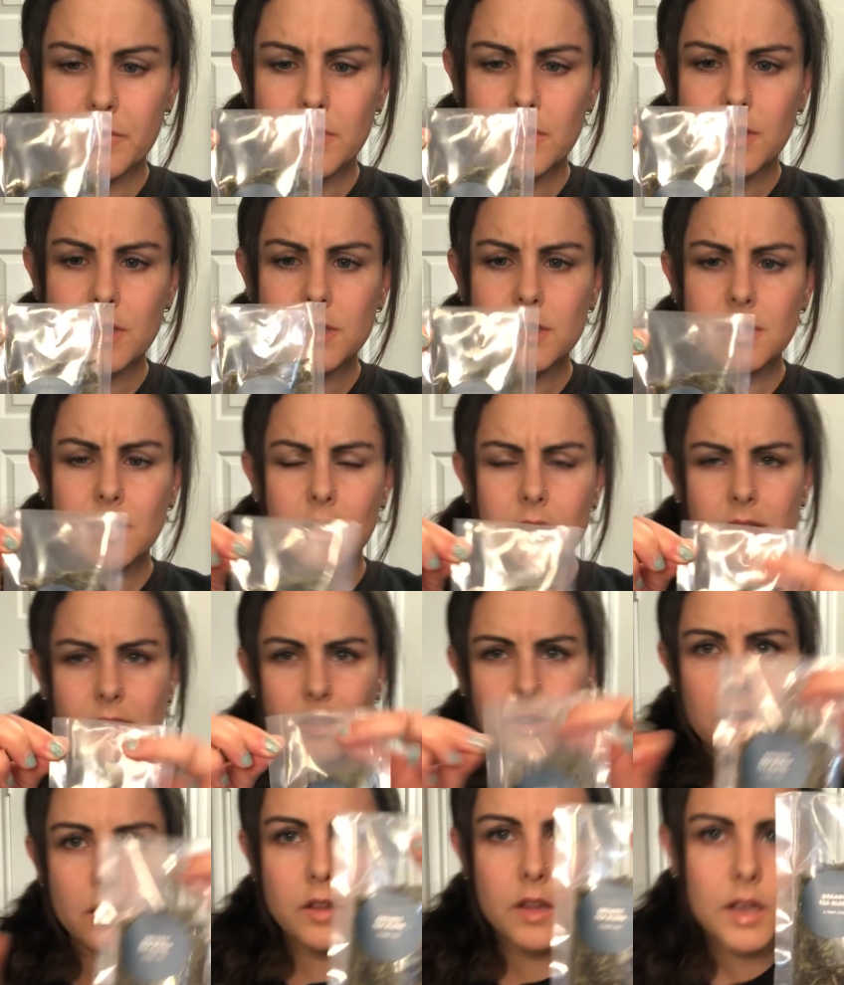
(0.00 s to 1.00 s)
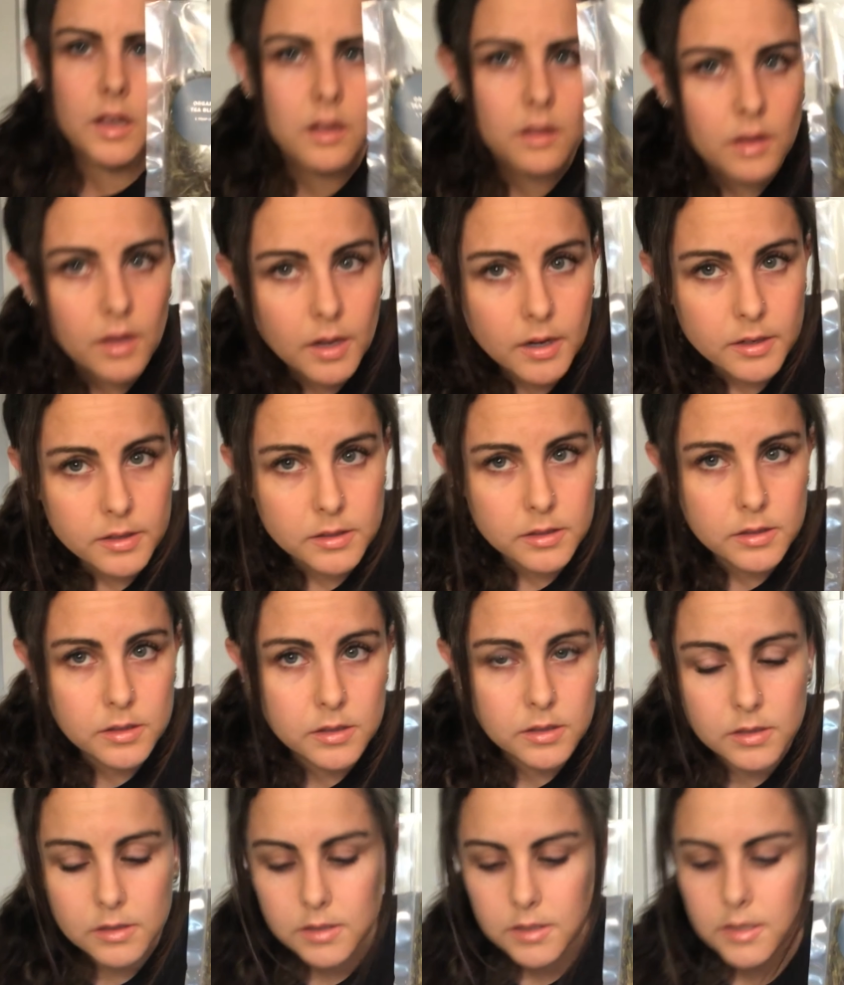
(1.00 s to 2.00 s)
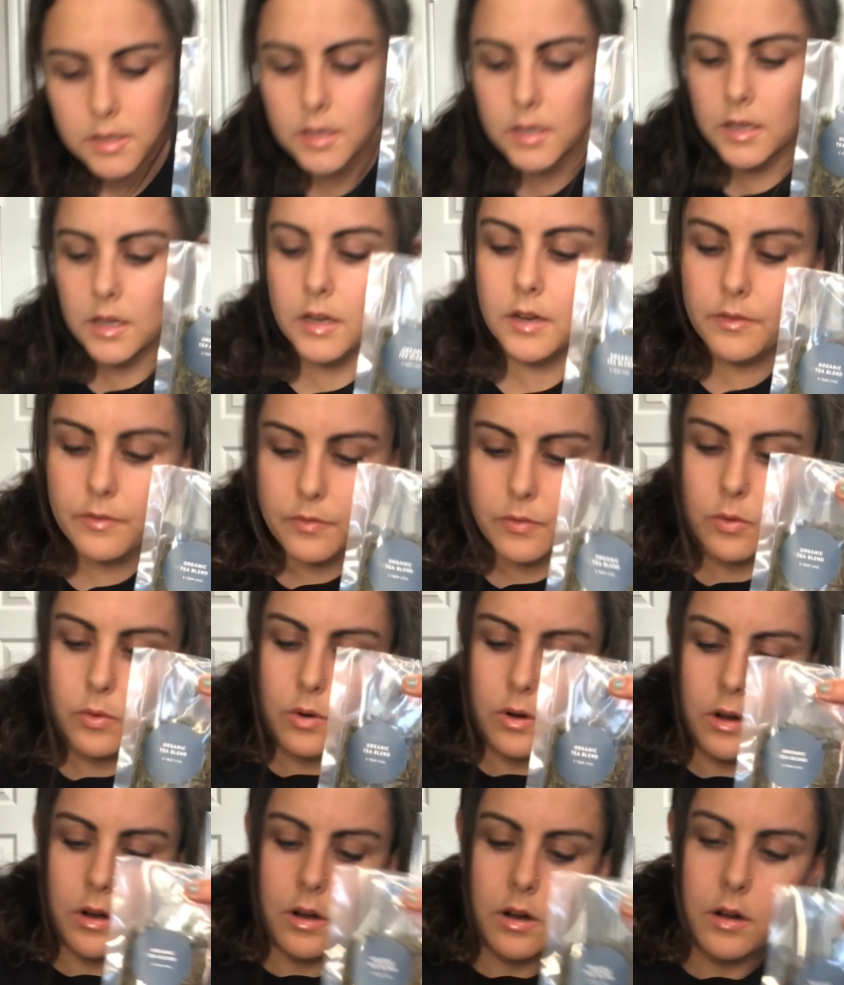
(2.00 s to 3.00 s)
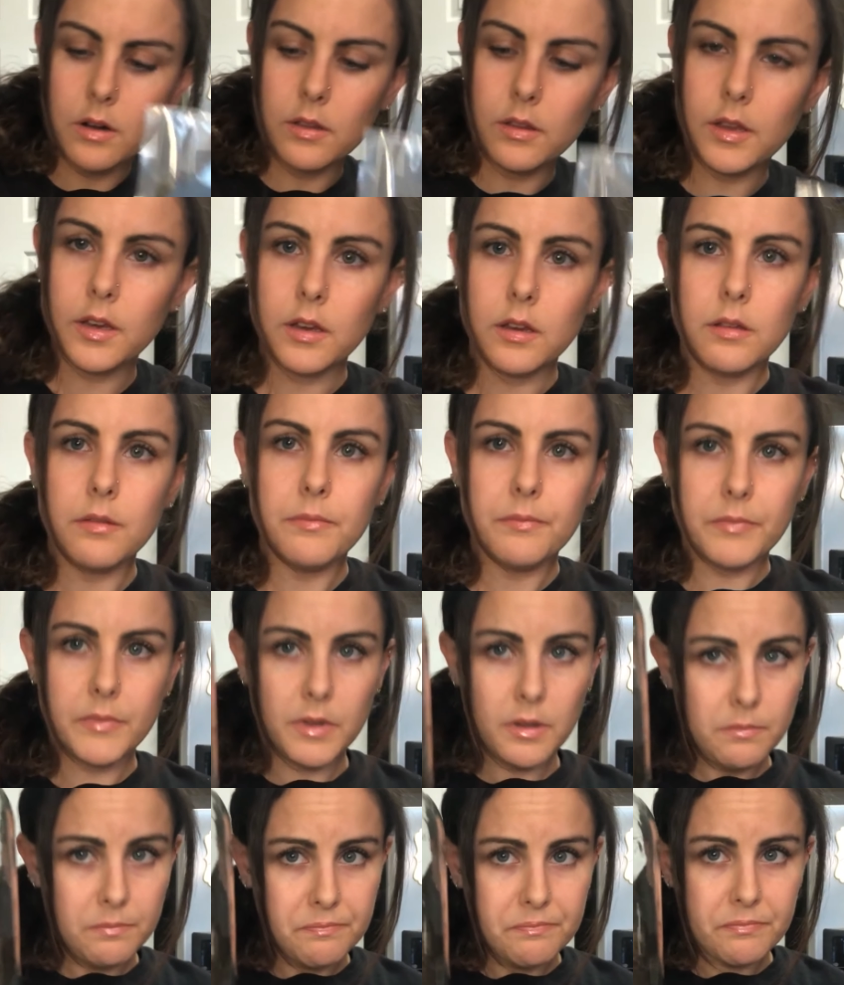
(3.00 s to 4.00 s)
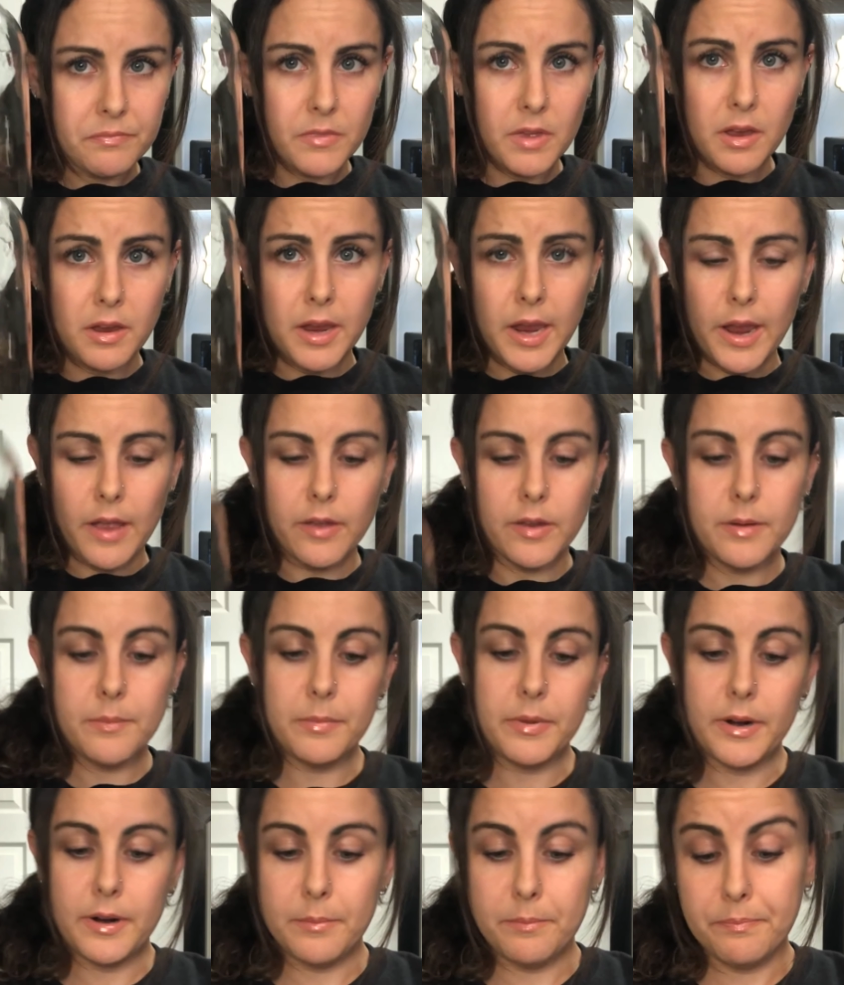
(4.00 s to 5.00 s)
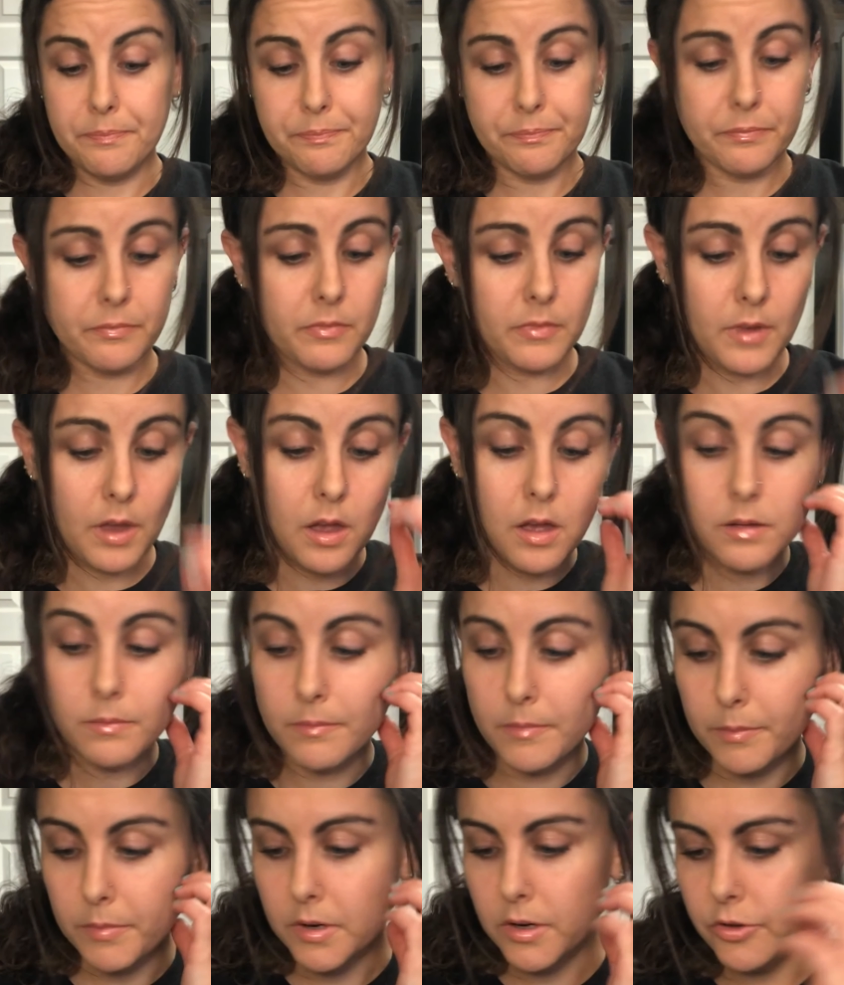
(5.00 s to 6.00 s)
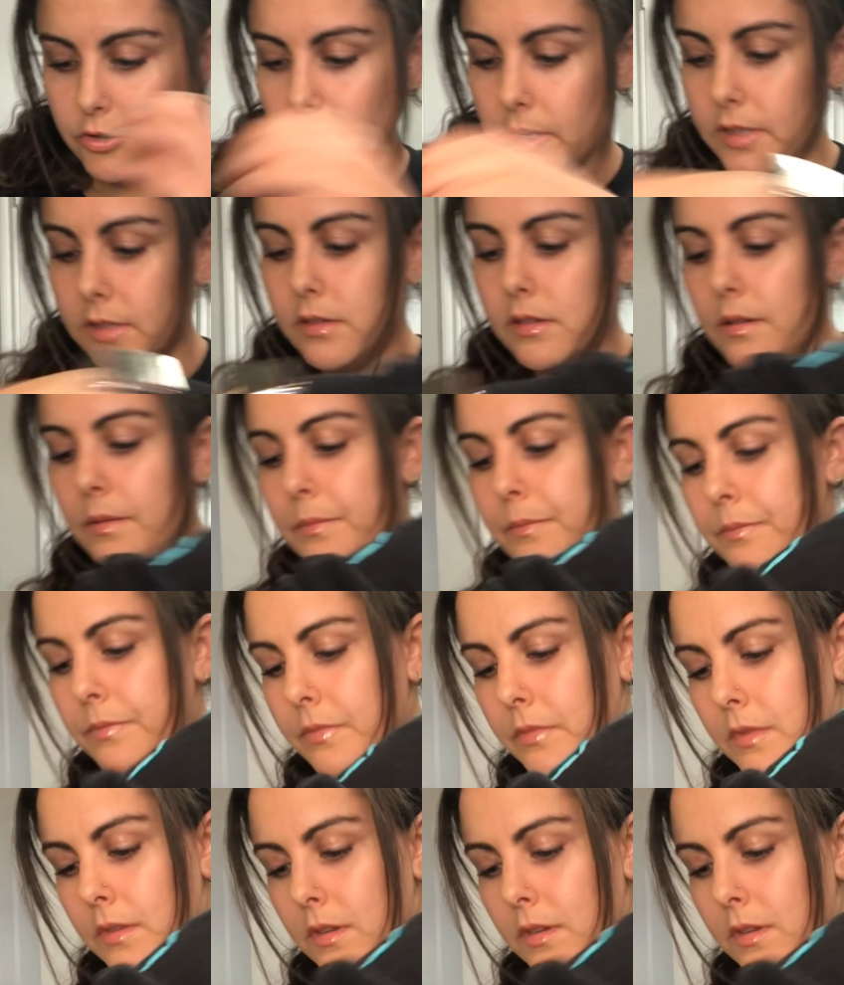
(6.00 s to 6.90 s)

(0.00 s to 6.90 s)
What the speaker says: This doesn't look like a lot of tea for like a gallon, but I'm gonna trust them.